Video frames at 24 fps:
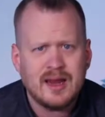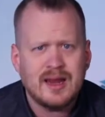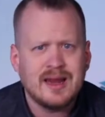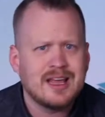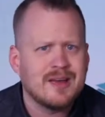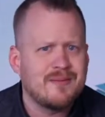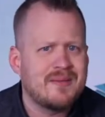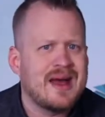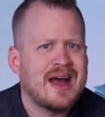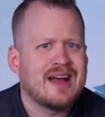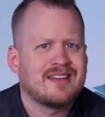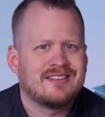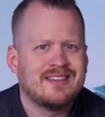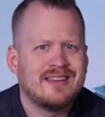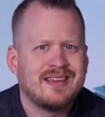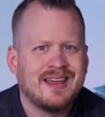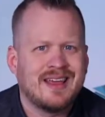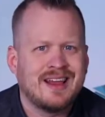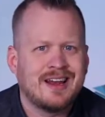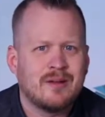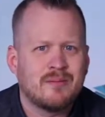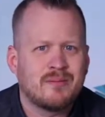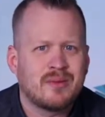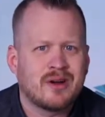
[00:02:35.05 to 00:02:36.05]

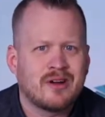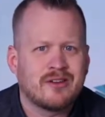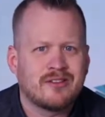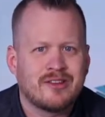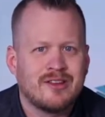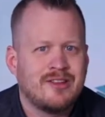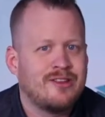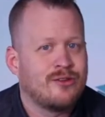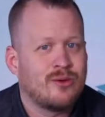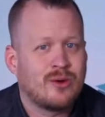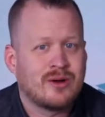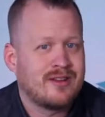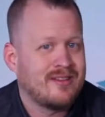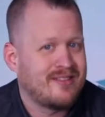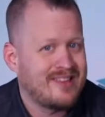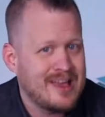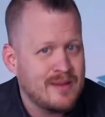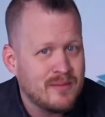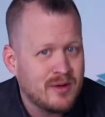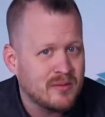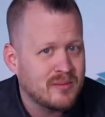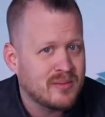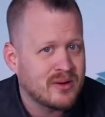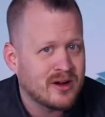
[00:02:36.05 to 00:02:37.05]
incapacitated persons or
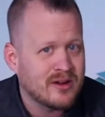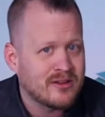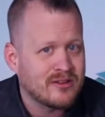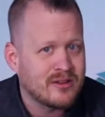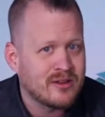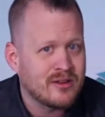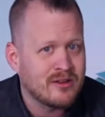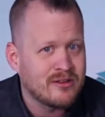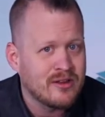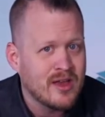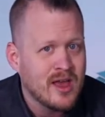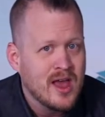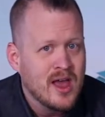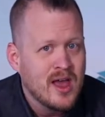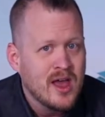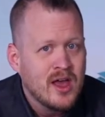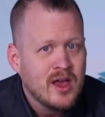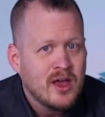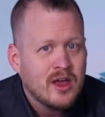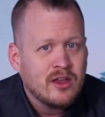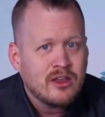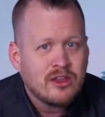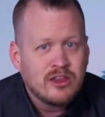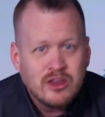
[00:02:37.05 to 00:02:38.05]
disabled persons,
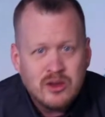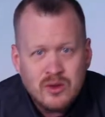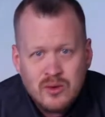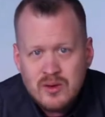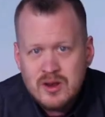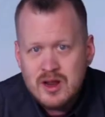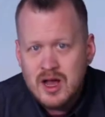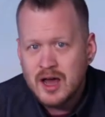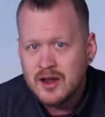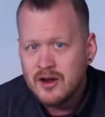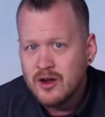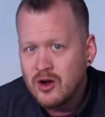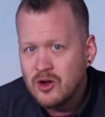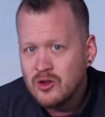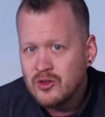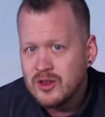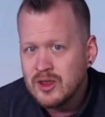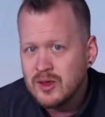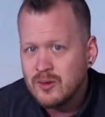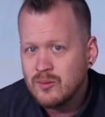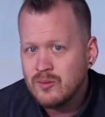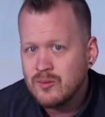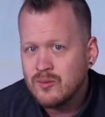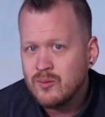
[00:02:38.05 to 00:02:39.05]
you not
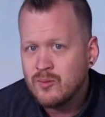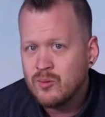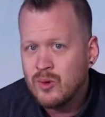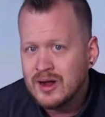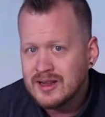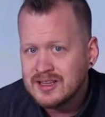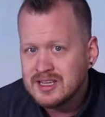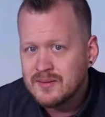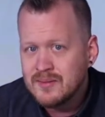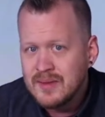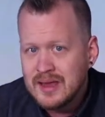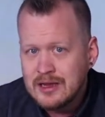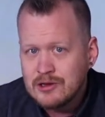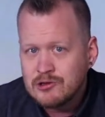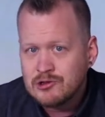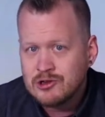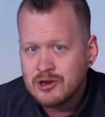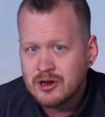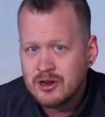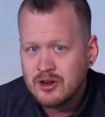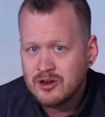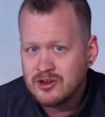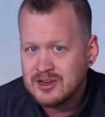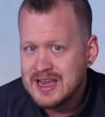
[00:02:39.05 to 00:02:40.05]
only want to make
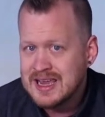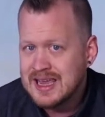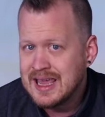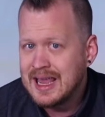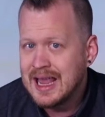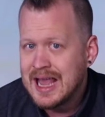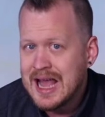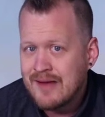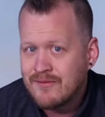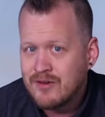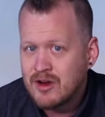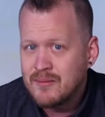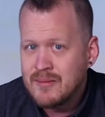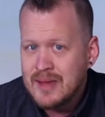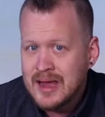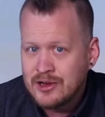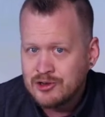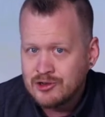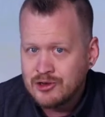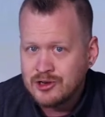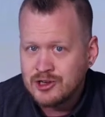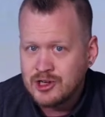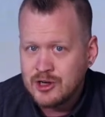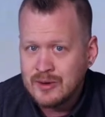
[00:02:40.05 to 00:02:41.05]
sure you're taking every
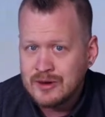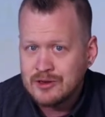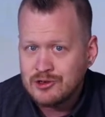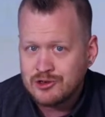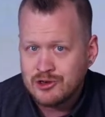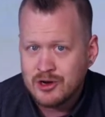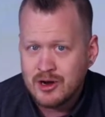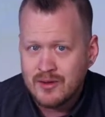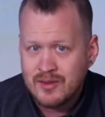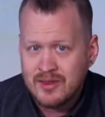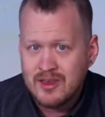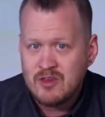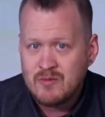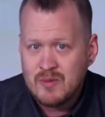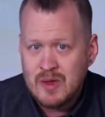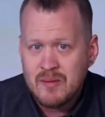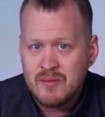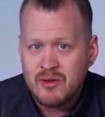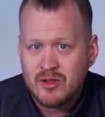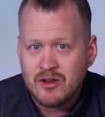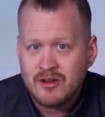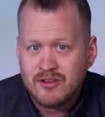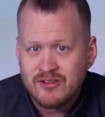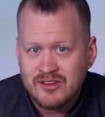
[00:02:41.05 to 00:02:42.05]
measure to ensure these
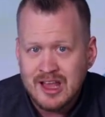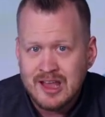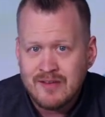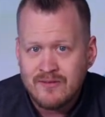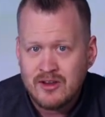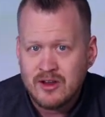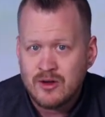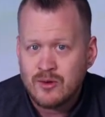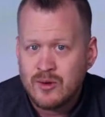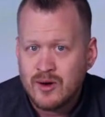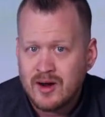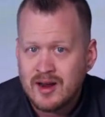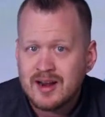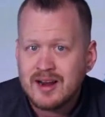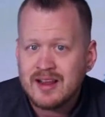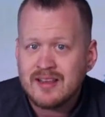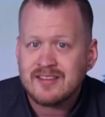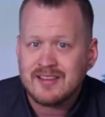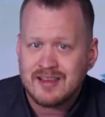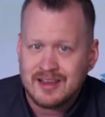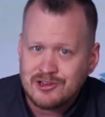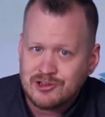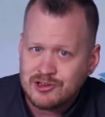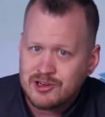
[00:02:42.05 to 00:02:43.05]
people are safe for your
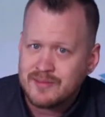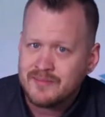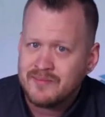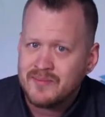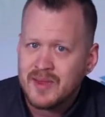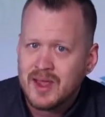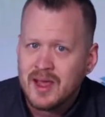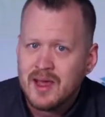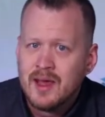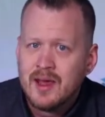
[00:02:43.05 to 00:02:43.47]
organization,